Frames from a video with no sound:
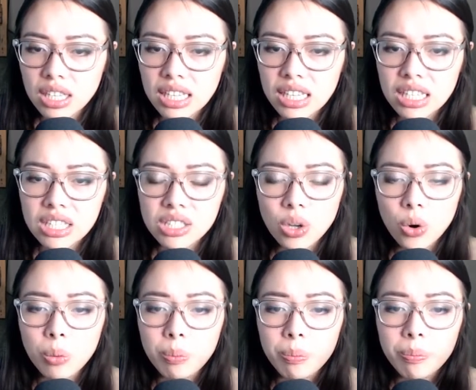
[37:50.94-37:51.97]
So,
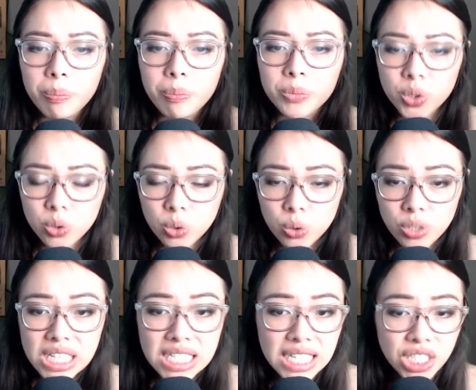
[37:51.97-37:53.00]
Dolores
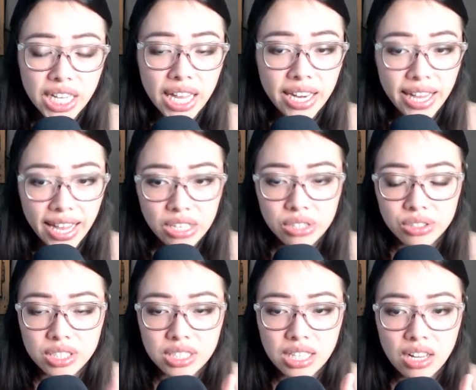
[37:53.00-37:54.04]
says she can handle
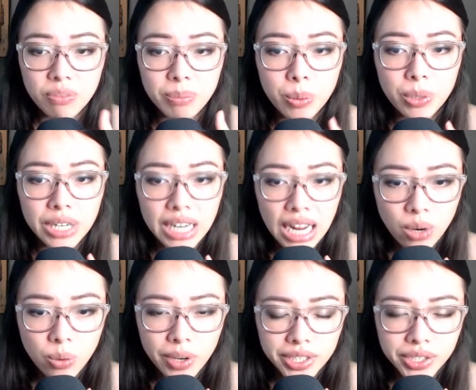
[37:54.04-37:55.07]
herself, but we're not
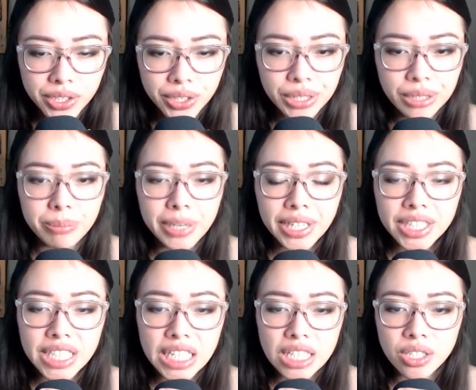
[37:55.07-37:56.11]
quite sure. Mary
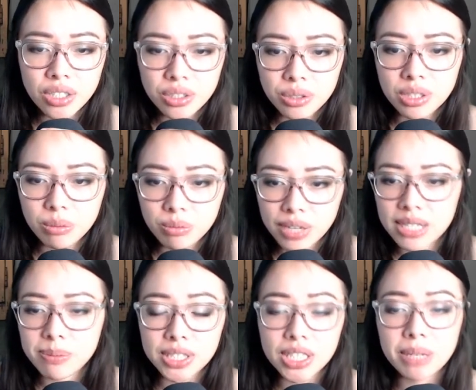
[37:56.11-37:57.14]
Jane could use some rest,
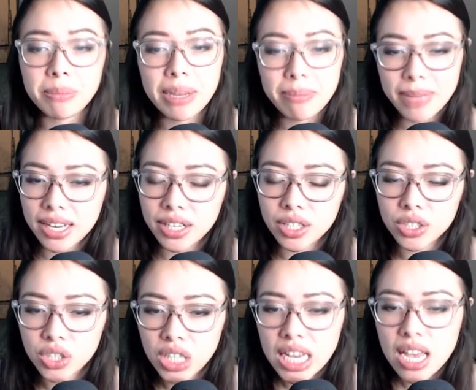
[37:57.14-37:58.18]
but she might manage.
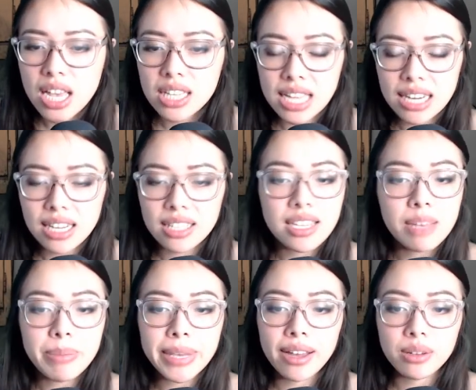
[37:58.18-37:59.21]
Sending
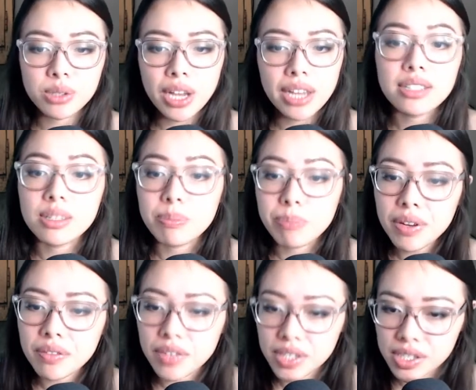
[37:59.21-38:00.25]
Timmy outside is a bit
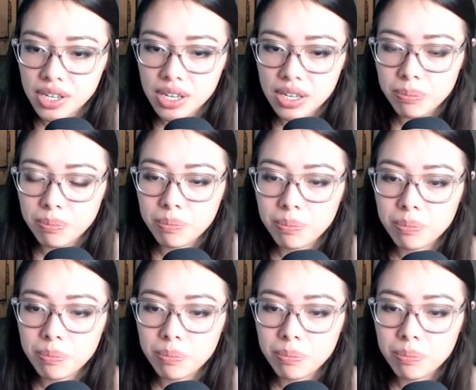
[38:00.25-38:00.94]
risky, but